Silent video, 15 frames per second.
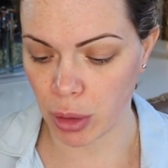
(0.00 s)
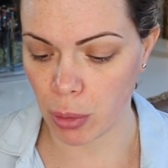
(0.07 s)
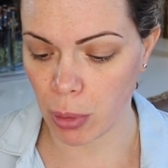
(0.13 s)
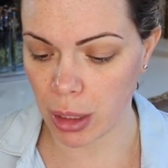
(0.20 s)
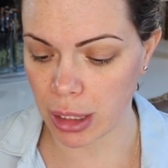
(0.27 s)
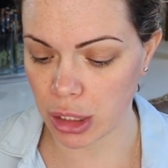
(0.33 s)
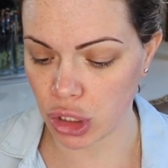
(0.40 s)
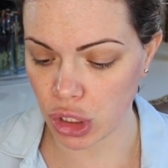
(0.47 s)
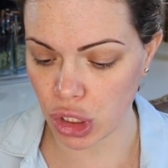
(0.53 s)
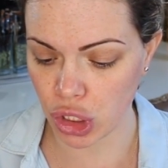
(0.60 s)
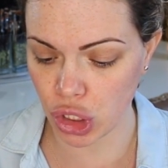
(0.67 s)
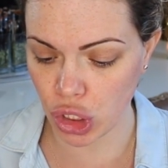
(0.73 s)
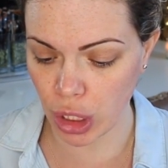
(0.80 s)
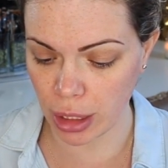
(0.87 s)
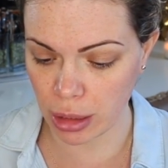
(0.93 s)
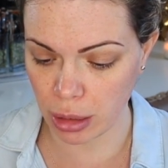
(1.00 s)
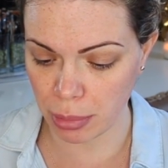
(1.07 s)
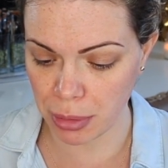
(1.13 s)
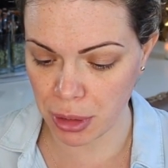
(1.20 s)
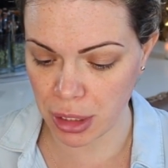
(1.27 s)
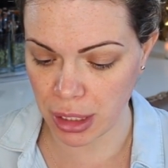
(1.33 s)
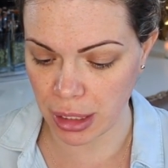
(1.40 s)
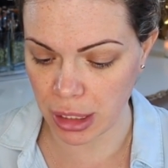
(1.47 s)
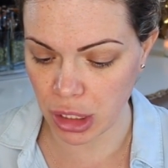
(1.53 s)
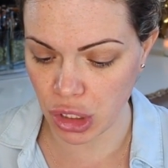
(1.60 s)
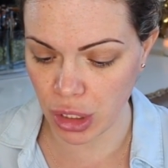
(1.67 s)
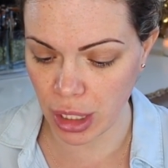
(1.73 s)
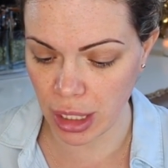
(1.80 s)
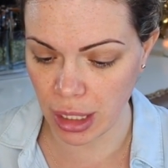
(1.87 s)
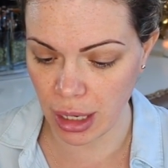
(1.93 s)
You wanna just check the
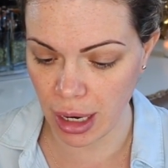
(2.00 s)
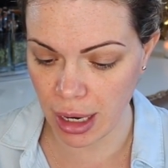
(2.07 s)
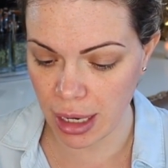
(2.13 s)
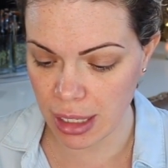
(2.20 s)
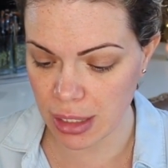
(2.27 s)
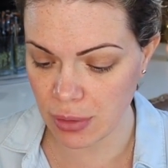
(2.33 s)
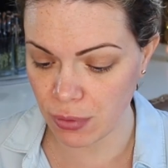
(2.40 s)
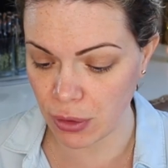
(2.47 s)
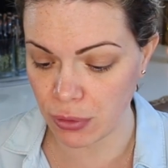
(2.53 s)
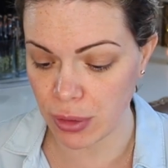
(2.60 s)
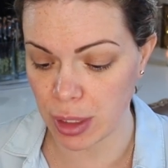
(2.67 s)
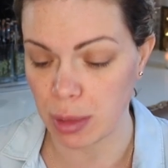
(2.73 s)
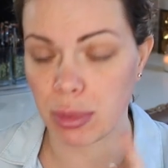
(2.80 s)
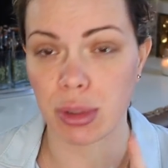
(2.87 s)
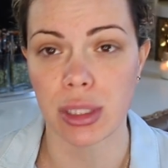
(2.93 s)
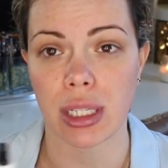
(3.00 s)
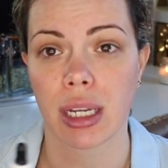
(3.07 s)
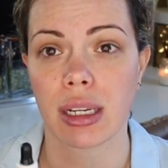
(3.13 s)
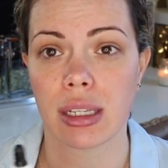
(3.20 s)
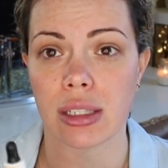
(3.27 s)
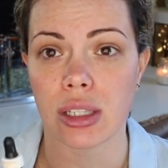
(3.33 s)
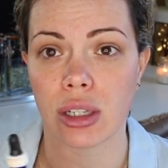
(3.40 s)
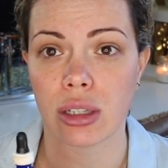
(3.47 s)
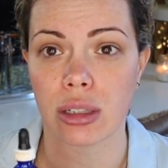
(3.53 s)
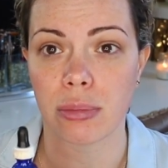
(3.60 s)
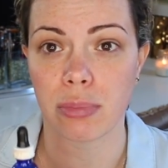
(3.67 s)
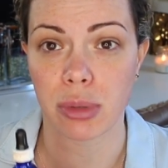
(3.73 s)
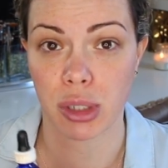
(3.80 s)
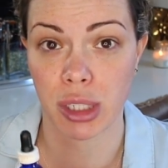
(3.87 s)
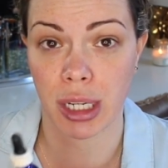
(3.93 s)
percentage that it has. 15% is a
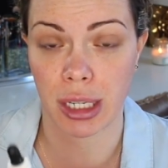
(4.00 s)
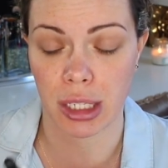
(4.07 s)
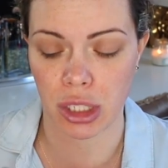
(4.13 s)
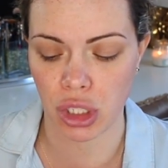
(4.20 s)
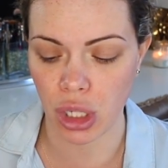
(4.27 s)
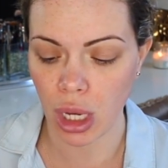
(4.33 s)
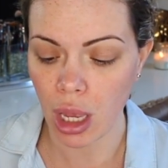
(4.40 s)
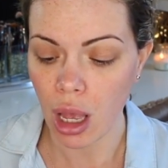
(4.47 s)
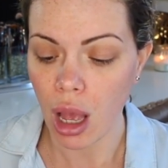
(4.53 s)
good percentage.